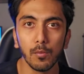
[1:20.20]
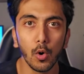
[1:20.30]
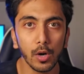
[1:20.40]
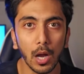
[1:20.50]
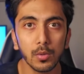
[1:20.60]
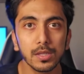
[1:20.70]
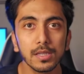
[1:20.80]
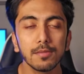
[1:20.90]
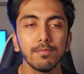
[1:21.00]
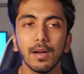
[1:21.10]
more
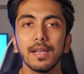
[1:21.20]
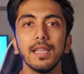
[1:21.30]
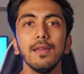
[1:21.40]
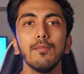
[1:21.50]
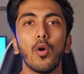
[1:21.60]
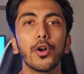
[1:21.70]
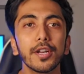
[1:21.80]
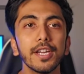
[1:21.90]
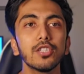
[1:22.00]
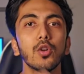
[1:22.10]
houses, but the
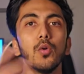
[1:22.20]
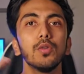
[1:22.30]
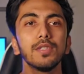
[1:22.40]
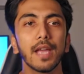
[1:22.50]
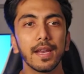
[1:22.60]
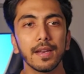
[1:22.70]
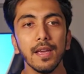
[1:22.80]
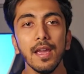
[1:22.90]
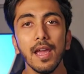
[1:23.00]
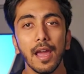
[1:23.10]
mortgage loans and
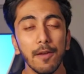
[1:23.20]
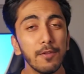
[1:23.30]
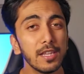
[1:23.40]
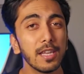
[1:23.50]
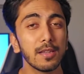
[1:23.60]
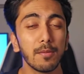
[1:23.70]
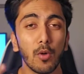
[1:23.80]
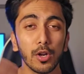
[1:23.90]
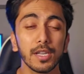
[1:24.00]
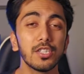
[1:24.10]
everything, the
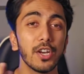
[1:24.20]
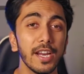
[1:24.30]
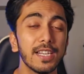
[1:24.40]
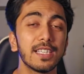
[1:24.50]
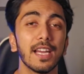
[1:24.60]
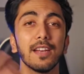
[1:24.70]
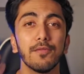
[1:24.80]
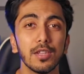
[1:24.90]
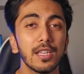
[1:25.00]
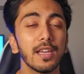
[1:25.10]
mortgage rates and
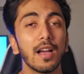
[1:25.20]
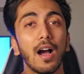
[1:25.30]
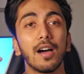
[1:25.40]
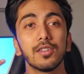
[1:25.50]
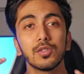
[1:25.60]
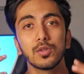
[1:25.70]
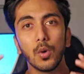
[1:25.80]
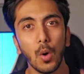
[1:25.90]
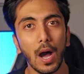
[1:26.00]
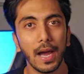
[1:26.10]
everything are
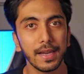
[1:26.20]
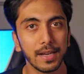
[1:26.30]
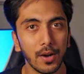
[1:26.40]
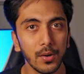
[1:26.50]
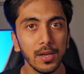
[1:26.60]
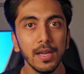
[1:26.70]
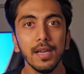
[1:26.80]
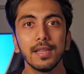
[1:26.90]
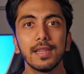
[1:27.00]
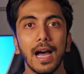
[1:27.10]
so high now
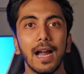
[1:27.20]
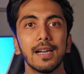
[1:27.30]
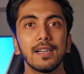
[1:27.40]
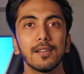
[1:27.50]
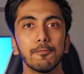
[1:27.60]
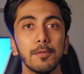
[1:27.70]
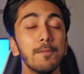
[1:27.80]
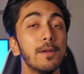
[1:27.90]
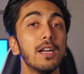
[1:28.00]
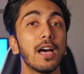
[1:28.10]
that
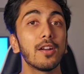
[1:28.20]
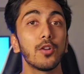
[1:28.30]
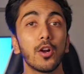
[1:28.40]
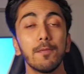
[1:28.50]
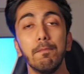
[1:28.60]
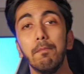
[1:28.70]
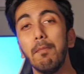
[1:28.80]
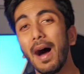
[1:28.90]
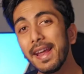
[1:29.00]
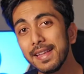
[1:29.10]
people are not
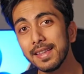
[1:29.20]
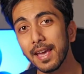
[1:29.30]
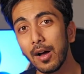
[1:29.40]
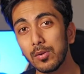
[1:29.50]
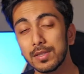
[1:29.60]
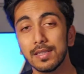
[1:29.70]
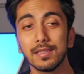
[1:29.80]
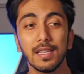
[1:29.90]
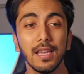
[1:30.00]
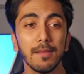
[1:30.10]
buying the houses.
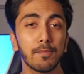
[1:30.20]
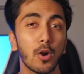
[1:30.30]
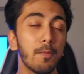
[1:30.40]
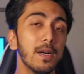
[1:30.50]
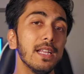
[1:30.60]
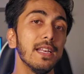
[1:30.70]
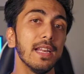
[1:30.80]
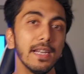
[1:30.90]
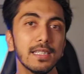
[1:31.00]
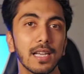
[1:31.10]
The property
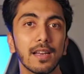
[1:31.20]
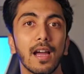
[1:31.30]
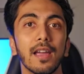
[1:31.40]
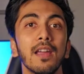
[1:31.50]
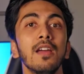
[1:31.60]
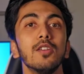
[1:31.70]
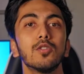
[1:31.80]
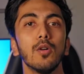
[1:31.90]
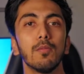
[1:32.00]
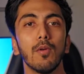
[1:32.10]
rates are high.
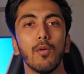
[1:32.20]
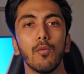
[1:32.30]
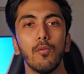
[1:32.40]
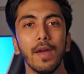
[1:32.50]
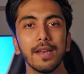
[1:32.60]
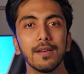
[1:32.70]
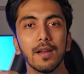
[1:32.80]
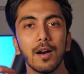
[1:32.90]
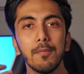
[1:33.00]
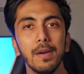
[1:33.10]
So
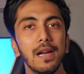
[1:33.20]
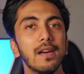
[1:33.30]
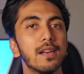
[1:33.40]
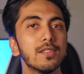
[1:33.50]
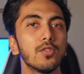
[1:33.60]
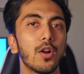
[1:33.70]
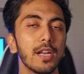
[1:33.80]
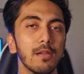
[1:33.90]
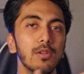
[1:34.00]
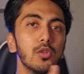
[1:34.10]
when a builder is
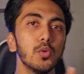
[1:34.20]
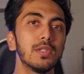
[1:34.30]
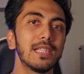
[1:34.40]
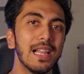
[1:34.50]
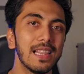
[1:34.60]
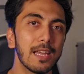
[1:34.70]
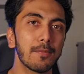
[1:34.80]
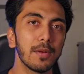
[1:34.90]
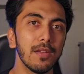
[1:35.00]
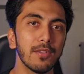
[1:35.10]
not able to sell
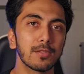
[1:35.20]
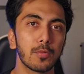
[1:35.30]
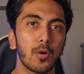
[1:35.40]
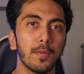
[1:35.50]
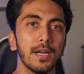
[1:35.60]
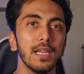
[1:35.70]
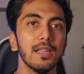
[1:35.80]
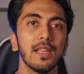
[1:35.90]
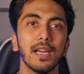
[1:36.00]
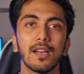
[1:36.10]
their previous property,
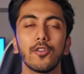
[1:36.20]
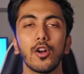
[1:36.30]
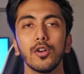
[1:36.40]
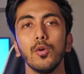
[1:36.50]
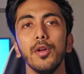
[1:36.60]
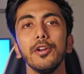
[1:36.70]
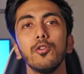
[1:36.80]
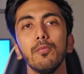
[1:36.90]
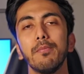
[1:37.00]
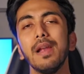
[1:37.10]
they are not going
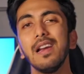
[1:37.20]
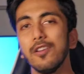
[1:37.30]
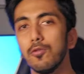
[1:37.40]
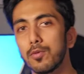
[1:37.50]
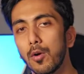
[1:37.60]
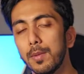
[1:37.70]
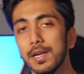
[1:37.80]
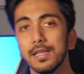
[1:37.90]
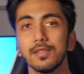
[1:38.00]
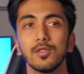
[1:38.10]
to build new
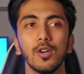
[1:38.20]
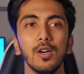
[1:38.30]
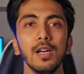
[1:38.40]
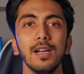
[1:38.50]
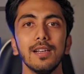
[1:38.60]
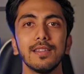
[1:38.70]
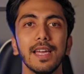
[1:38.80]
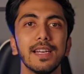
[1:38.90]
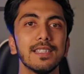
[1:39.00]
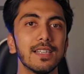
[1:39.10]
properties. So
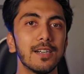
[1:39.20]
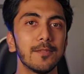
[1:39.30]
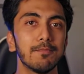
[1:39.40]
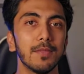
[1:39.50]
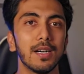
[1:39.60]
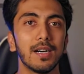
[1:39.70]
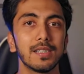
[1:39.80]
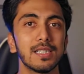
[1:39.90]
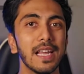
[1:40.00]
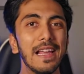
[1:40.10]
there is
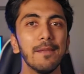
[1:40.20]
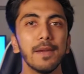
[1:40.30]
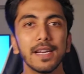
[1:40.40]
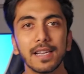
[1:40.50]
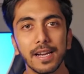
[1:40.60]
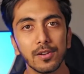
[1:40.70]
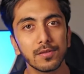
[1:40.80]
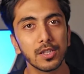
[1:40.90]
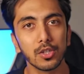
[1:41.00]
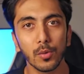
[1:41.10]
a stalemate kind
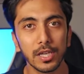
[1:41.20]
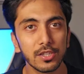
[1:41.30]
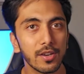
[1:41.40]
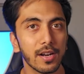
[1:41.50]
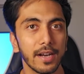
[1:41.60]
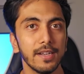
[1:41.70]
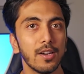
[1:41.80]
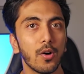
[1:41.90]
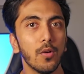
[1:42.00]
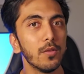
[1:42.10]
of situation right
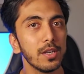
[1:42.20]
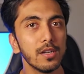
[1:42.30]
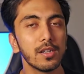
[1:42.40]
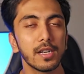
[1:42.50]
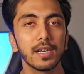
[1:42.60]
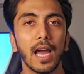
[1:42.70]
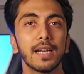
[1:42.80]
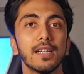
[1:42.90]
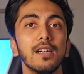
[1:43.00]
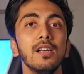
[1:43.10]
now over here in
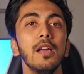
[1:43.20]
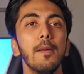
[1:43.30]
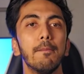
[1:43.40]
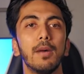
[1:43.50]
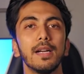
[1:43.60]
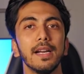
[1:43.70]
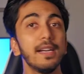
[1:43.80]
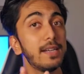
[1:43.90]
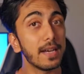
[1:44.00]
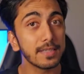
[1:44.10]
Canada, but
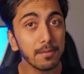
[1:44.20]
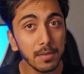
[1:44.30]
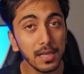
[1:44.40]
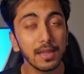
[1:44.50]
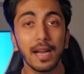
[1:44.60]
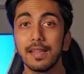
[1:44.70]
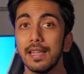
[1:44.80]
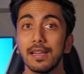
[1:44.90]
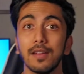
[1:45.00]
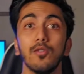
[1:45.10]
it doesn't mean that
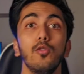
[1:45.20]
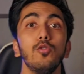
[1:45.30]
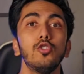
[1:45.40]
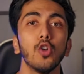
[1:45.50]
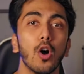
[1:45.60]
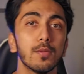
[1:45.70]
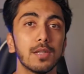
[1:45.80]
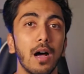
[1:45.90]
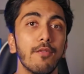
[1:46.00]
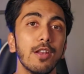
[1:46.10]
there are no jobs
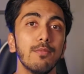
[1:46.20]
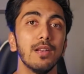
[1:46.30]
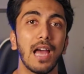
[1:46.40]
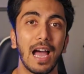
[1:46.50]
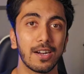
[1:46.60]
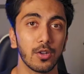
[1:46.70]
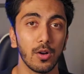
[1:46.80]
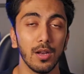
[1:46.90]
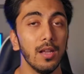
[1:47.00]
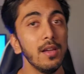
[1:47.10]
available at
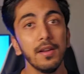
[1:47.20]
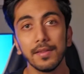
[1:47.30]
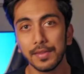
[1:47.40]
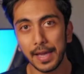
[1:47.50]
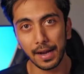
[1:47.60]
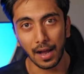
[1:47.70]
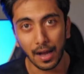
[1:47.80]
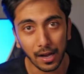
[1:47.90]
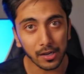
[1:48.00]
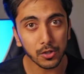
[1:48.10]
all. There
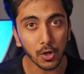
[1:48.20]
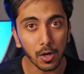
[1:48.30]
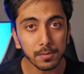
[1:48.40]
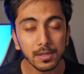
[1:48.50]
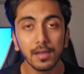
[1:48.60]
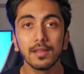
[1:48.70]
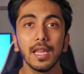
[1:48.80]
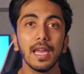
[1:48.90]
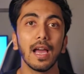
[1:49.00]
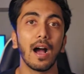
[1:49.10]
are jobs,
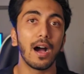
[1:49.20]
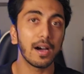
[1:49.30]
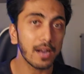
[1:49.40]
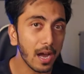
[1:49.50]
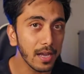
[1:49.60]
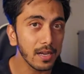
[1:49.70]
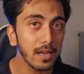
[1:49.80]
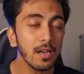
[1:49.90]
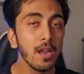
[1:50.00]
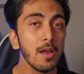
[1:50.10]
they are
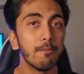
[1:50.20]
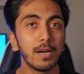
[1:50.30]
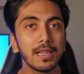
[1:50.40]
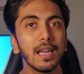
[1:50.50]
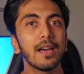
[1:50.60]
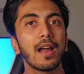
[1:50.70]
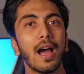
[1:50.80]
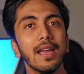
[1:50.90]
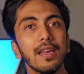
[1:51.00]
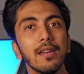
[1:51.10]
hiring, but they are
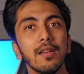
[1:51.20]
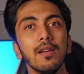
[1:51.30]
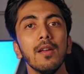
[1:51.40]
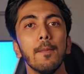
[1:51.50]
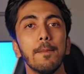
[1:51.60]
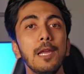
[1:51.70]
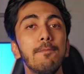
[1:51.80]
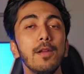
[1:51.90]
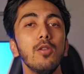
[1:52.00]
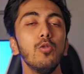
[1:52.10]
hiring
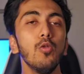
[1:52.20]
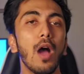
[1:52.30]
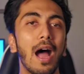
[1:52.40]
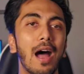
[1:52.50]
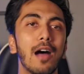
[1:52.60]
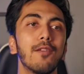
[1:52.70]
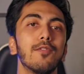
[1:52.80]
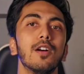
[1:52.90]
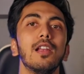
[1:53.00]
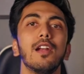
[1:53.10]
people who
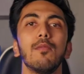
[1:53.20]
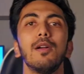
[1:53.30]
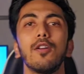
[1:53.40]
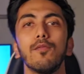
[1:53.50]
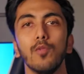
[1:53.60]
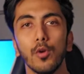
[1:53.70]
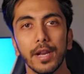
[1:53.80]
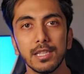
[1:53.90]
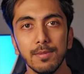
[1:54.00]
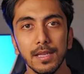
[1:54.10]
have a little bit of more
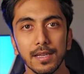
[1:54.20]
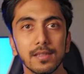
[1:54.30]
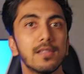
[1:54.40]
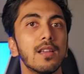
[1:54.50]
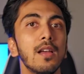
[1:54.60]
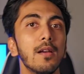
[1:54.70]
experience.